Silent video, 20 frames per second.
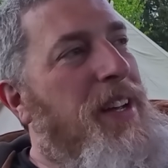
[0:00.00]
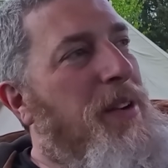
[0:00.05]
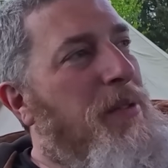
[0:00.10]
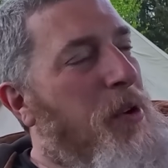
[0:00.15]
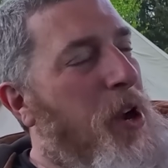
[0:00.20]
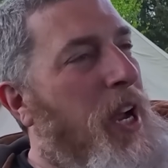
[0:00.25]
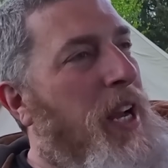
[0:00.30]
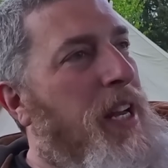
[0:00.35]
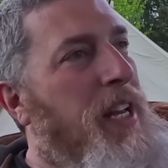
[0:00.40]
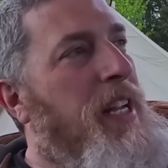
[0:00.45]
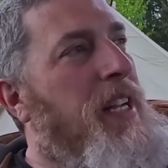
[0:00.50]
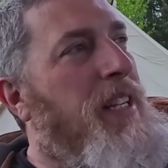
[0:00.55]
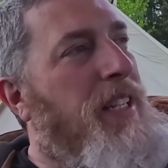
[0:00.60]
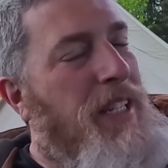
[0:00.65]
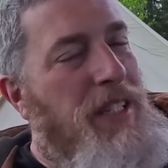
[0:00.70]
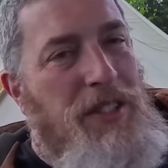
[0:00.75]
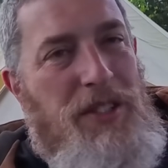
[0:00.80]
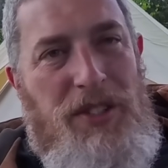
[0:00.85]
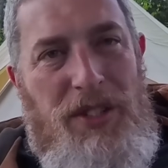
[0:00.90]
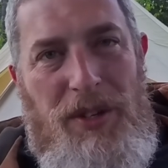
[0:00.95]
riding,
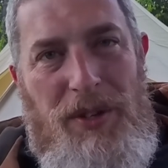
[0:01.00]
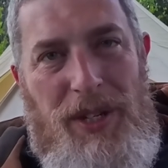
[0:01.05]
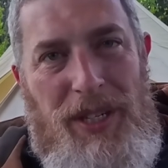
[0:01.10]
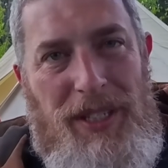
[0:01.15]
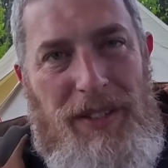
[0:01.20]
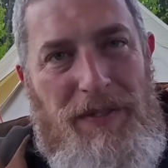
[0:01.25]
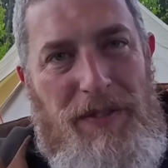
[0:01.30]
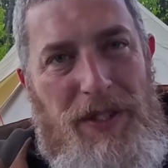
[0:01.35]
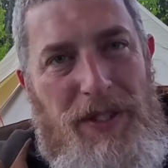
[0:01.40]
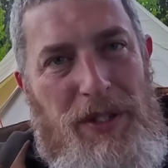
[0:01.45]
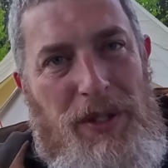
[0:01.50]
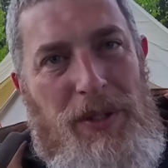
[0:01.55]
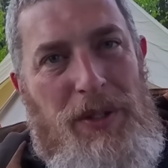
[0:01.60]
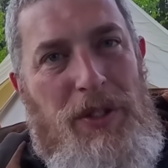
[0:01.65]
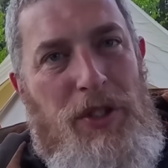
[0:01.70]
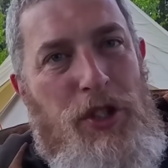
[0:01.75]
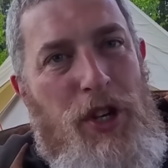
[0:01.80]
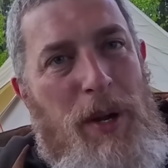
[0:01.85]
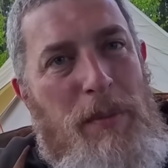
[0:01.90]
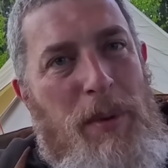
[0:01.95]
considering the physical
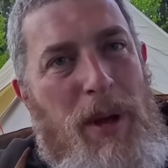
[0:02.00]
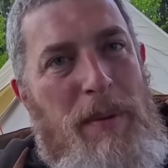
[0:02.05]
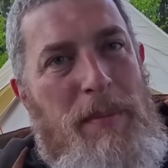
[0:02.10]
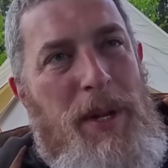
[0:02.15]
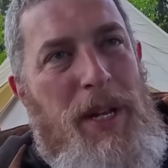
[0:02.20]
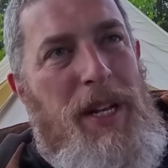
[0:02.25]
shape I'm